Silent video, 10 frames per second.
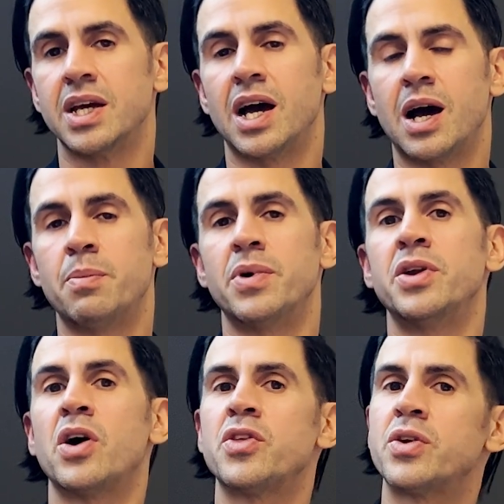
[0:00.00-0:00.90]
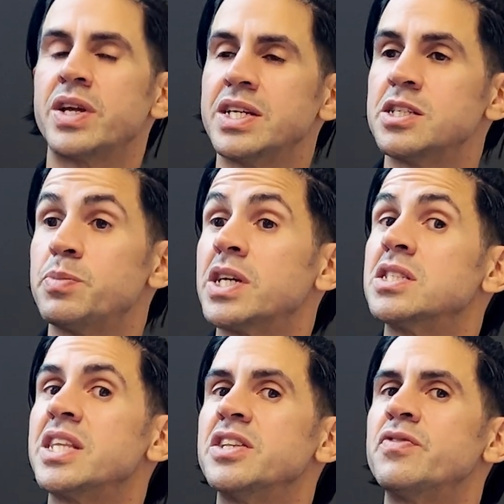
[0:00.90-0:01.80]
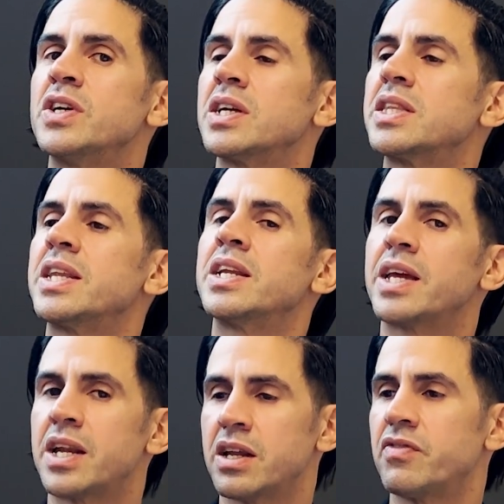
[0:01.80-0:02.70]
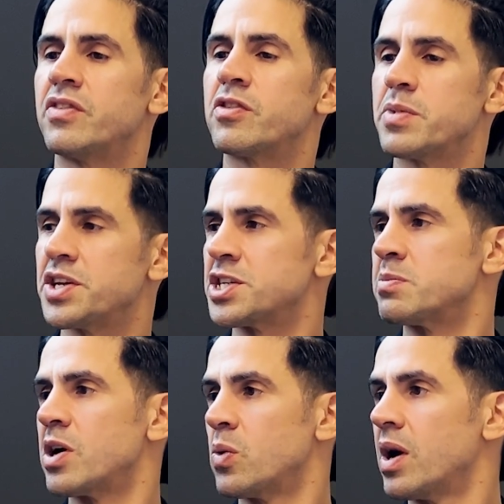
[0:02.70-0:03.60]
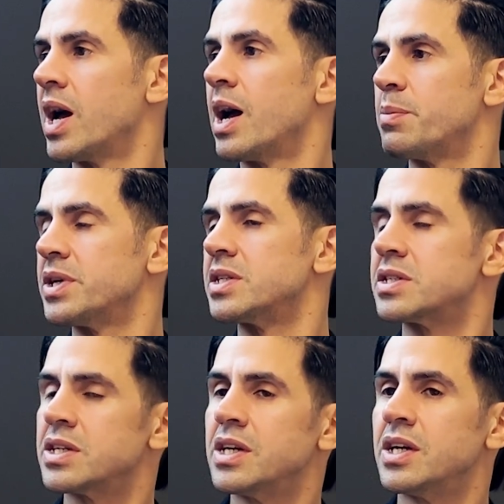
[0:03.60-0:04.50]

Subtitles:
Another is because they feel like they didn't get enough information about what happened.